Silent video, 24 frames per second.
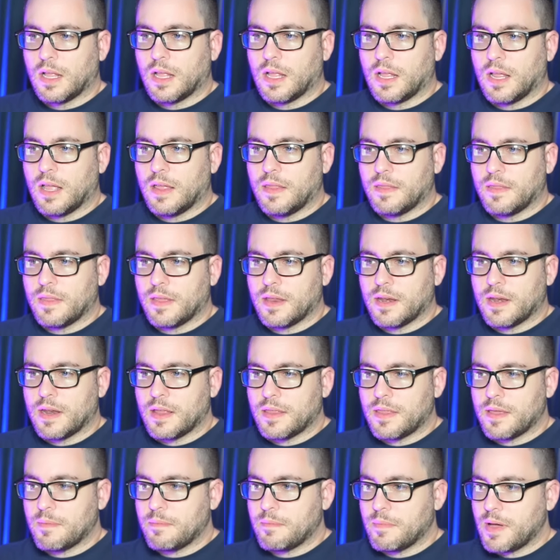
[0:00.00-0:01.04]
And then uh,
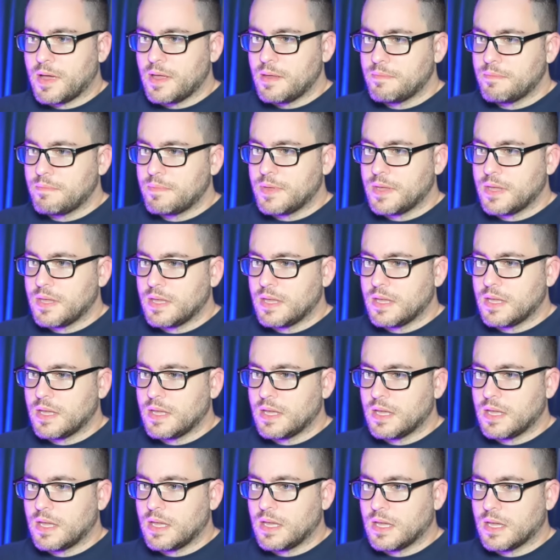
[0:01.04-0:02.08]
that might be
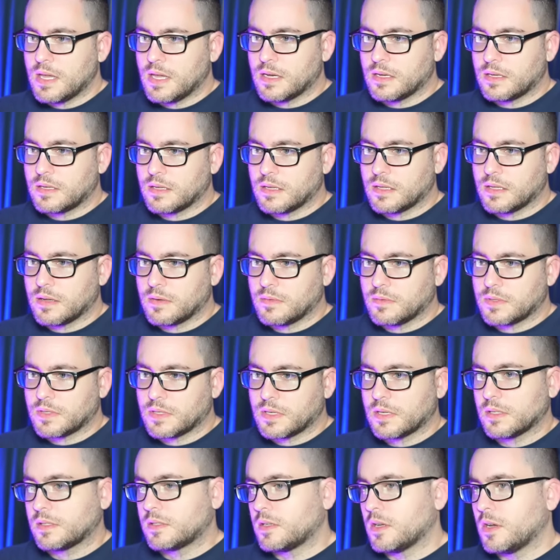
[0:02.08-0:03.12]
it. Yeah, that was
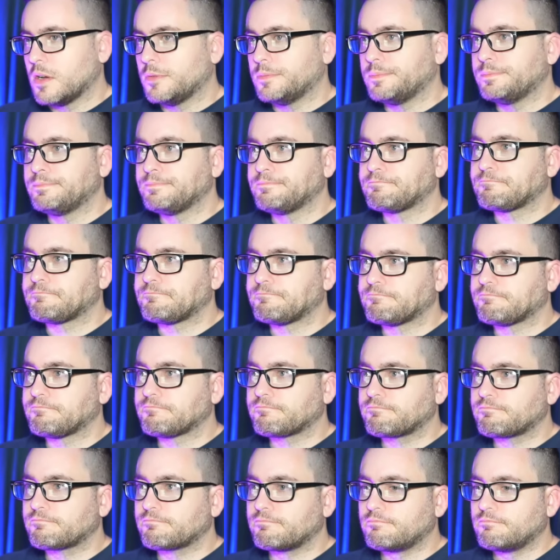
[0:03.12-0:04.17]
that. So
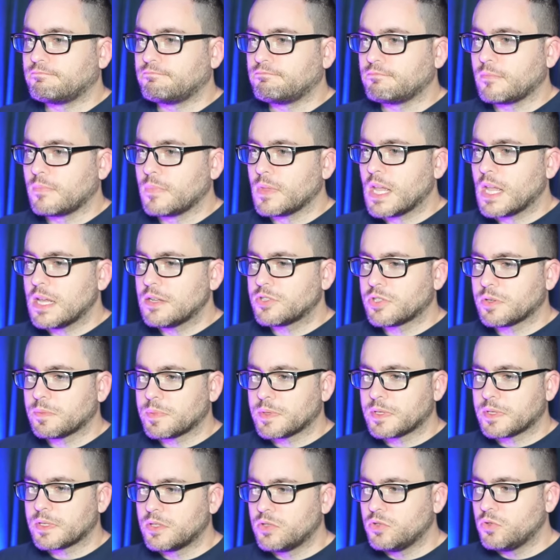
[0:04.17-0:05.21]
let's jump
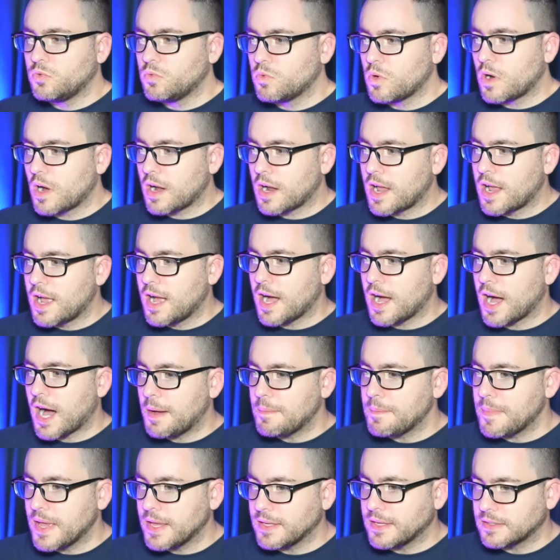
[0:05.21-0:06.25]
into
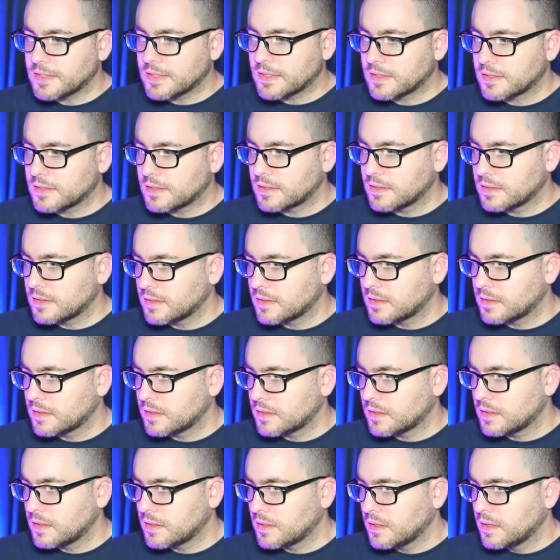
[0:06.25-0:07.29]
comments.
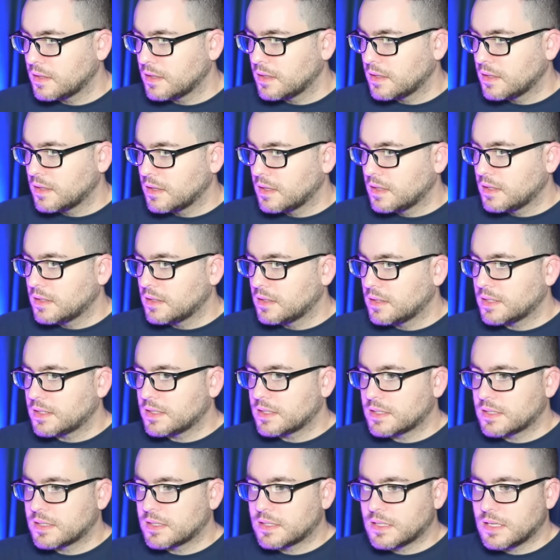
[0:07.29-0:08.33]

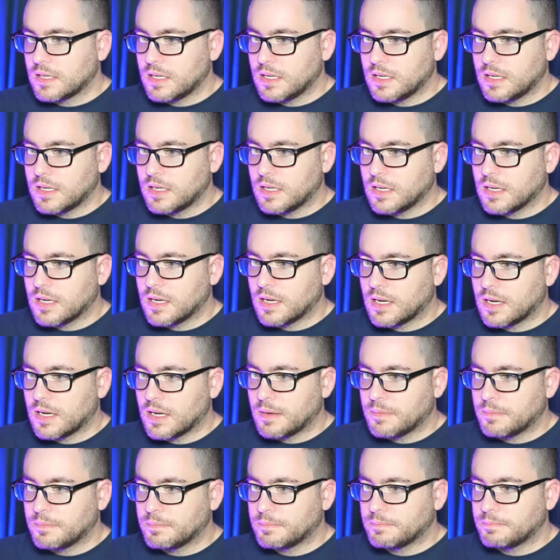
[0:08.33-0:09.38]
Let's see.
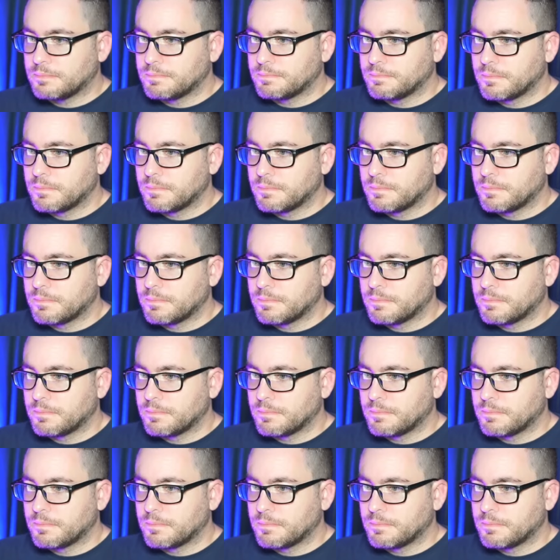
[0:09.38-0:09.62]
Um,